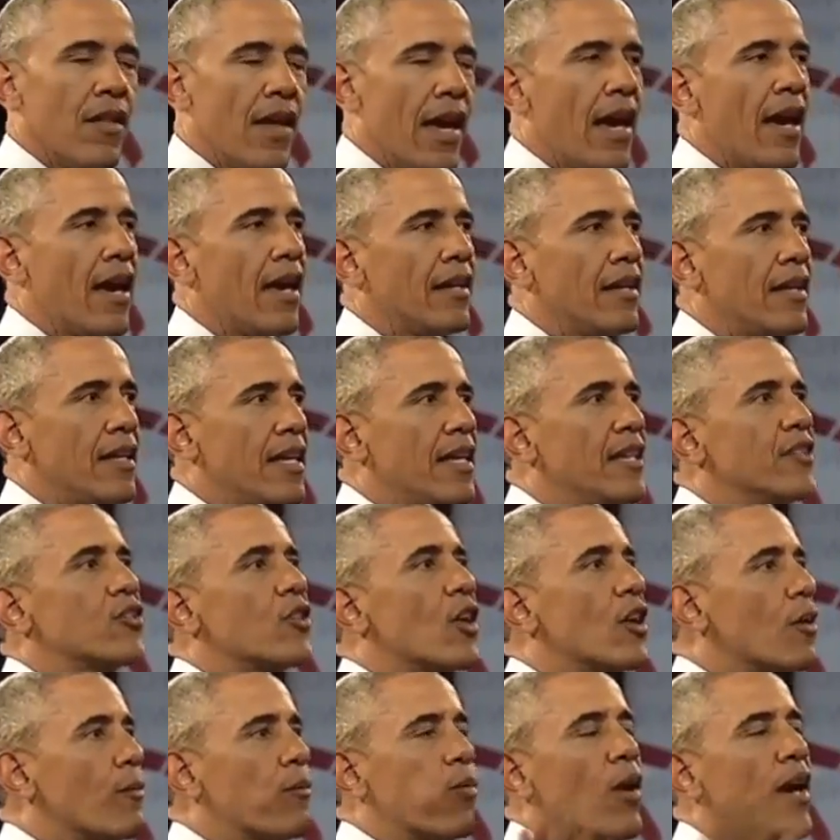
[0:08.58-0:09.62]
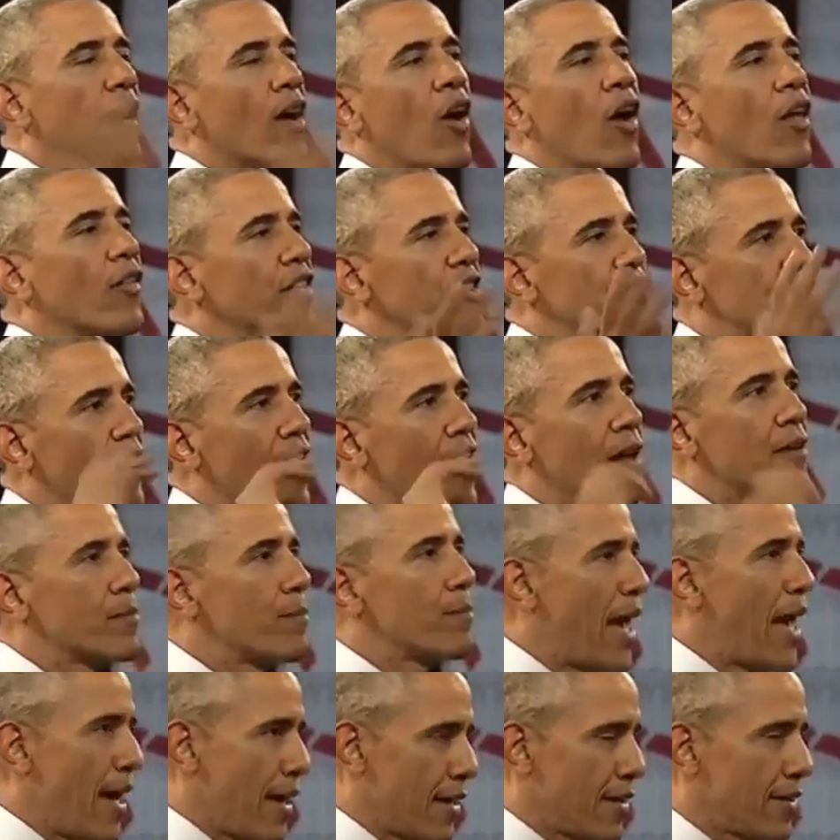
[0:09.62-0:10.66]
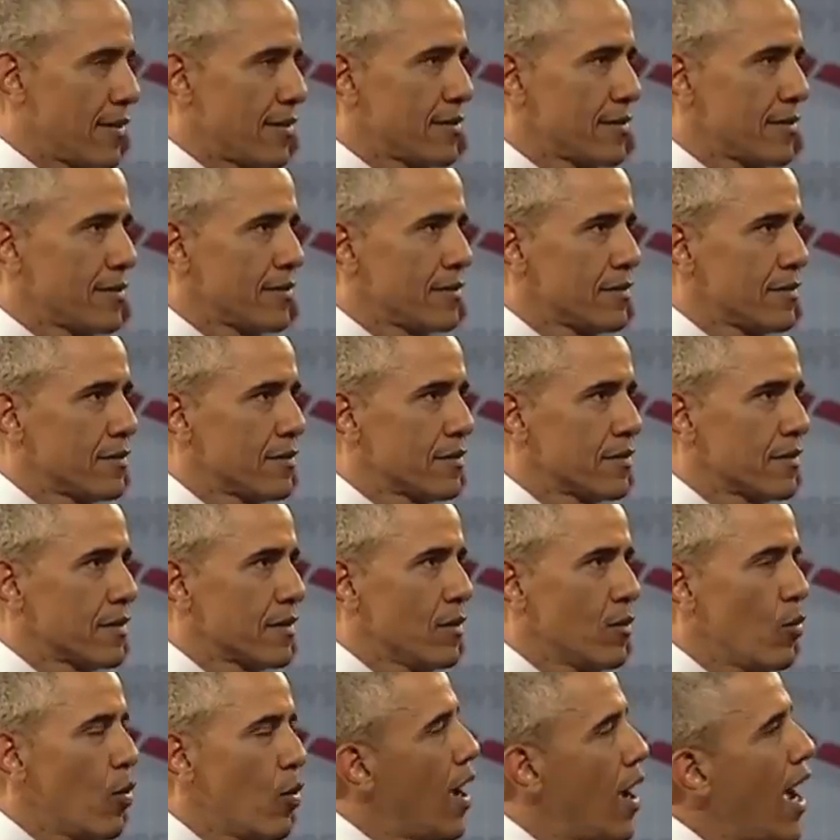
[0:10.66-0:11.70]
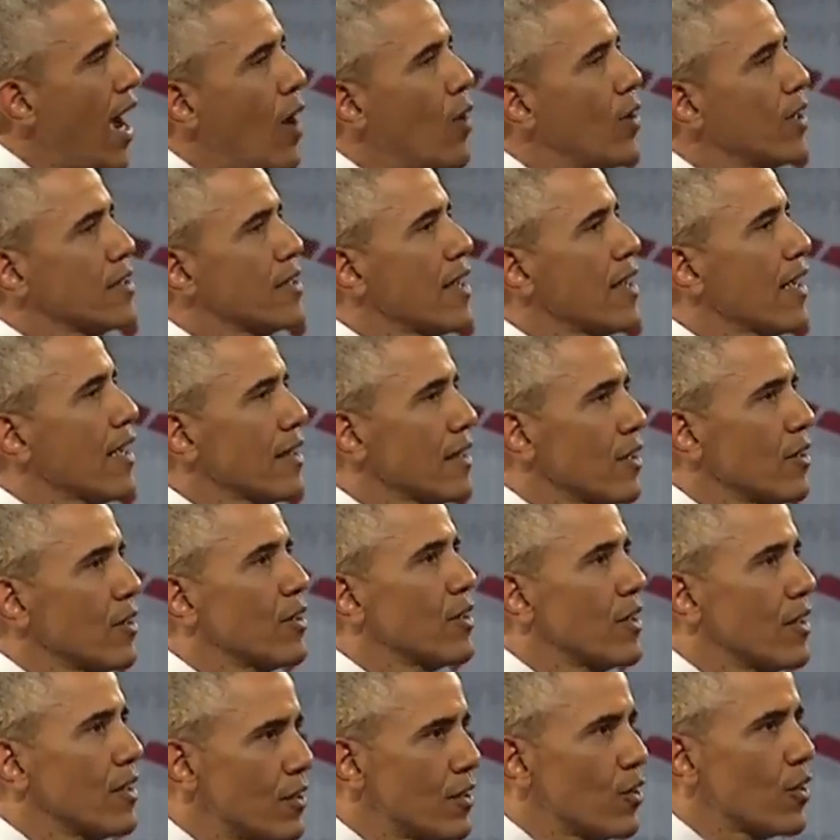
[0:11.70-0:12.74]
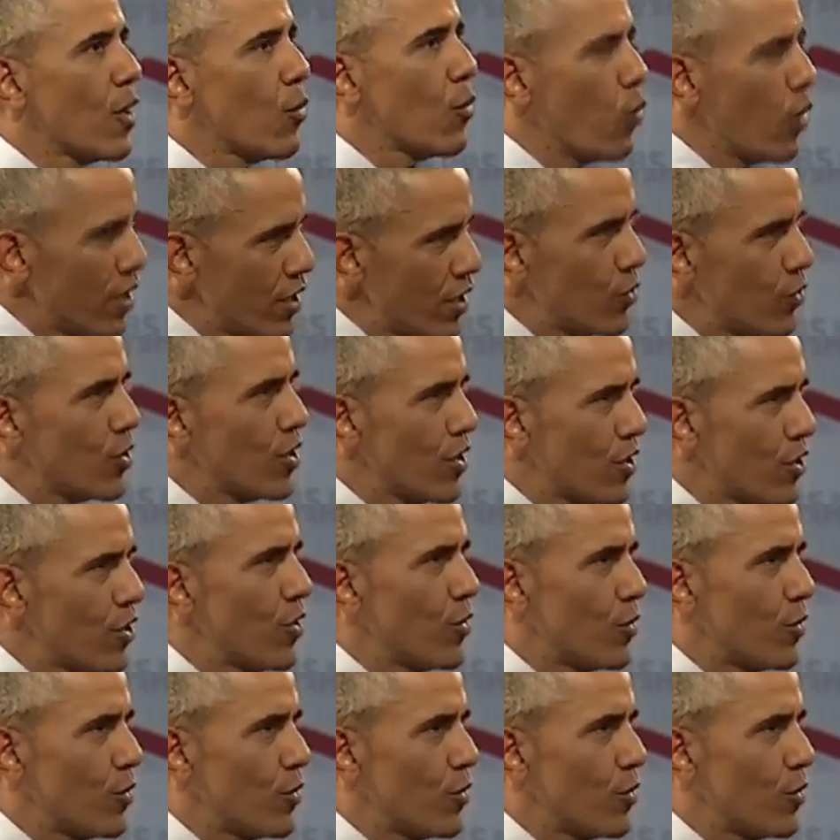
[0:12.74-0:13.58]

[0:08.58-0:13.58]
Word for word: that he's going to bring all these jobs back. Well, how exactly are you going to do that? What are you going to